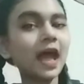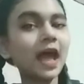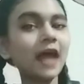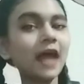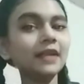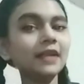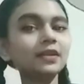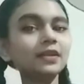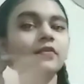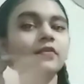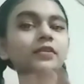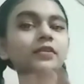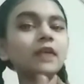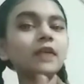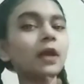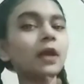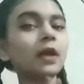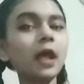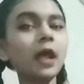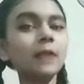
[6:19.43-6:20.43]
and with
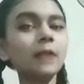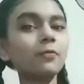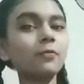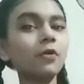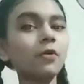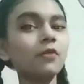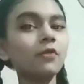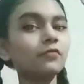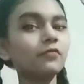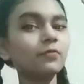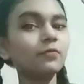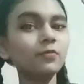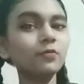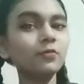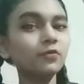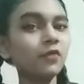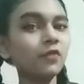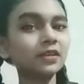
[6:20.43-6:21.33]
the help of blue